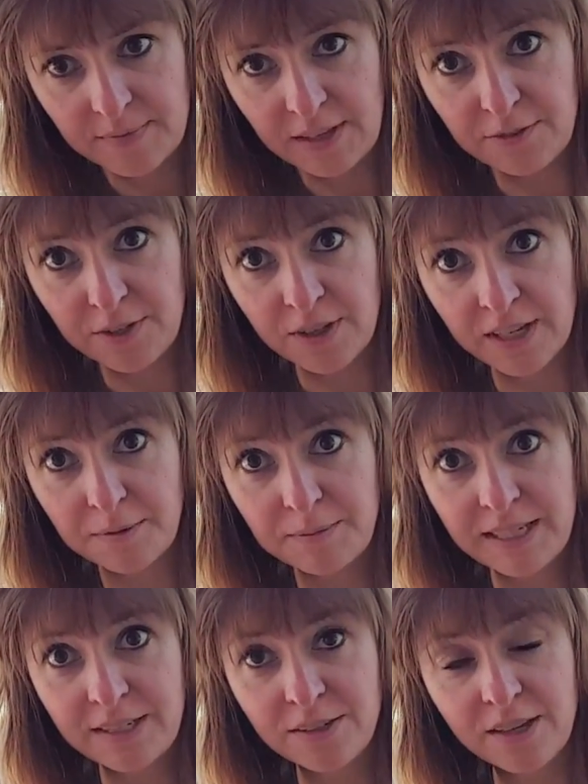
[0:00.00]
if you're like
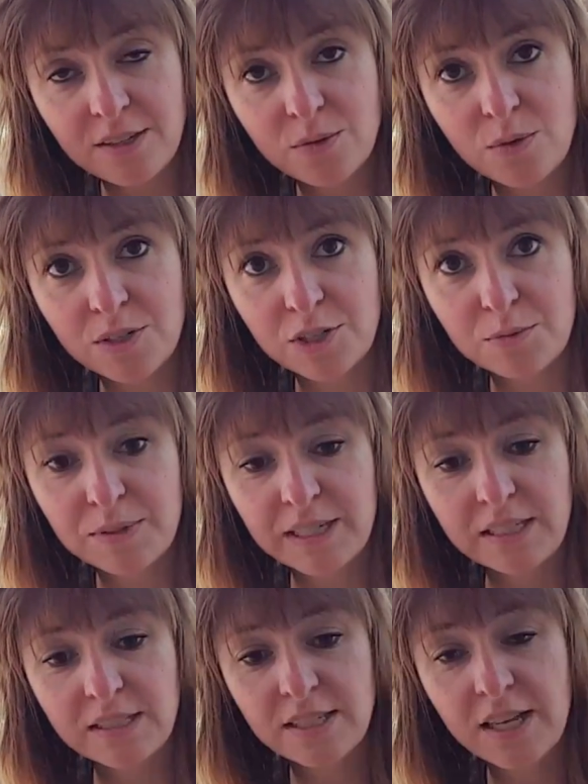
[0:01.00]
me and you like to water your
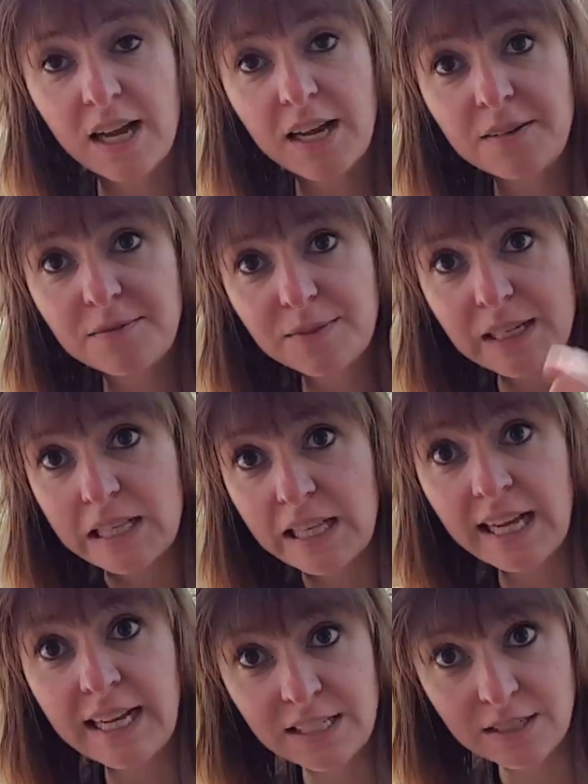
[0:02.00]
plants a lot,
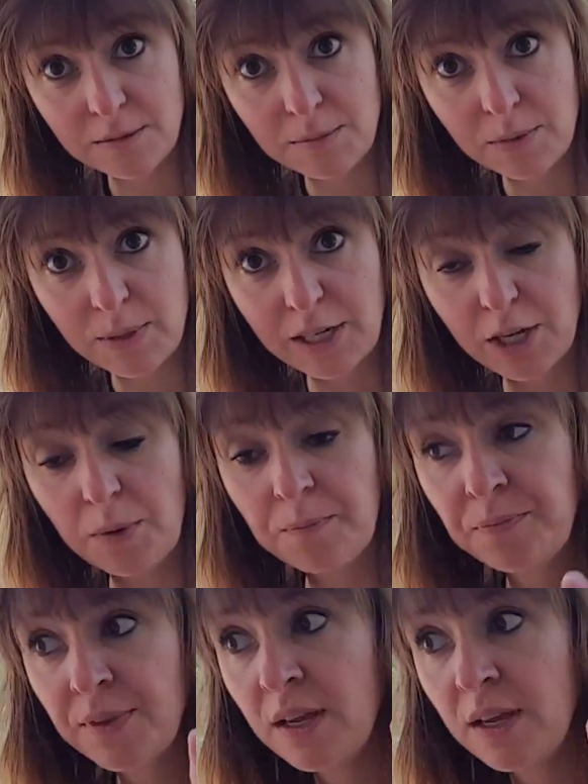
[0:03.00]
clay is going to be the way to go.